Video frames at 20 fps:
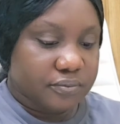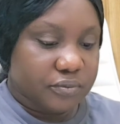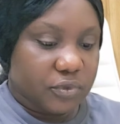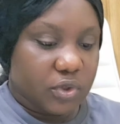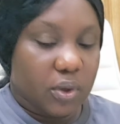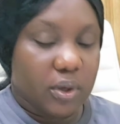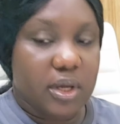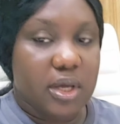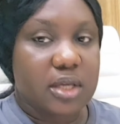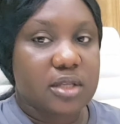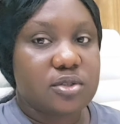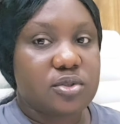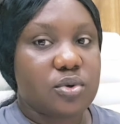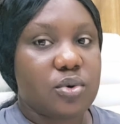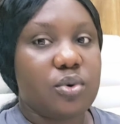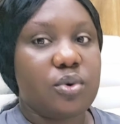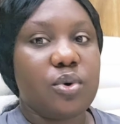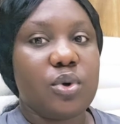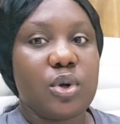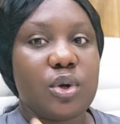Okay, so
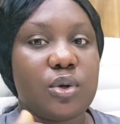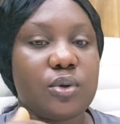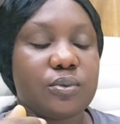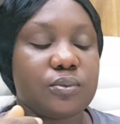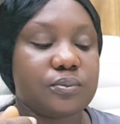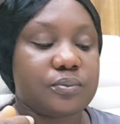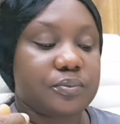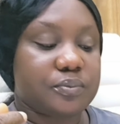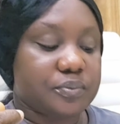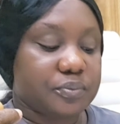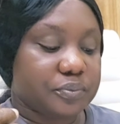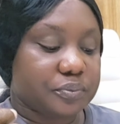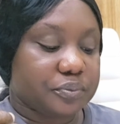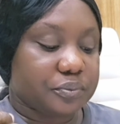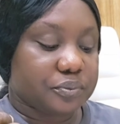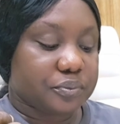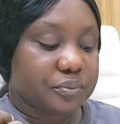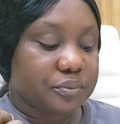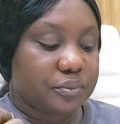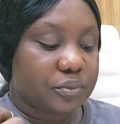
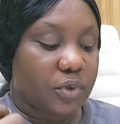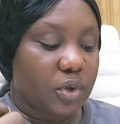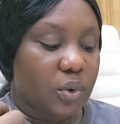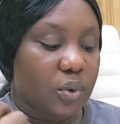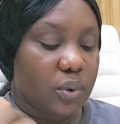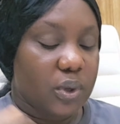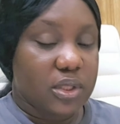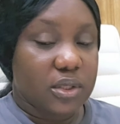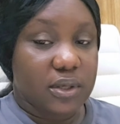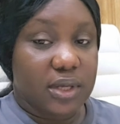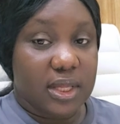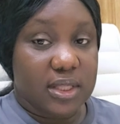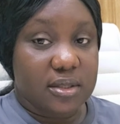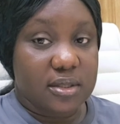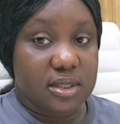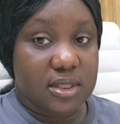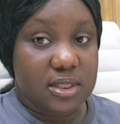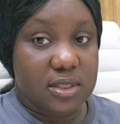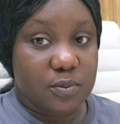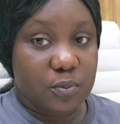when you get to
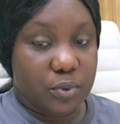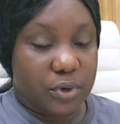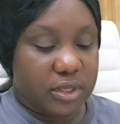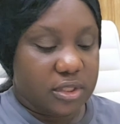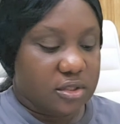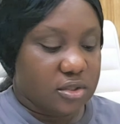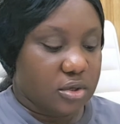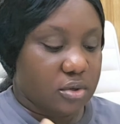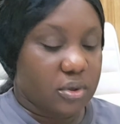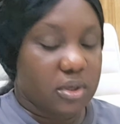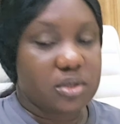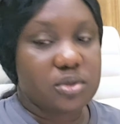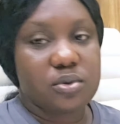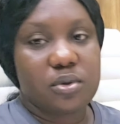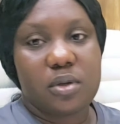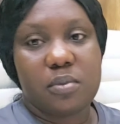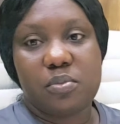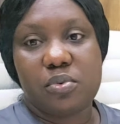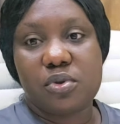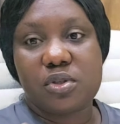this point, you're going to
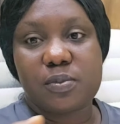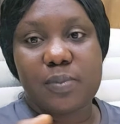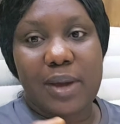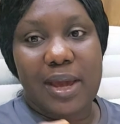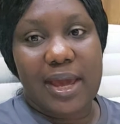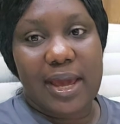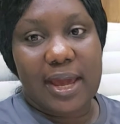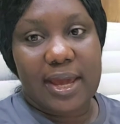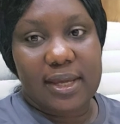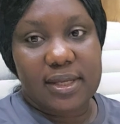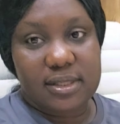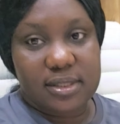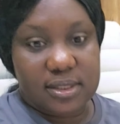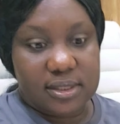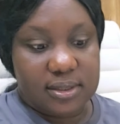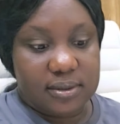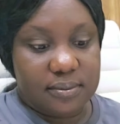input my ID.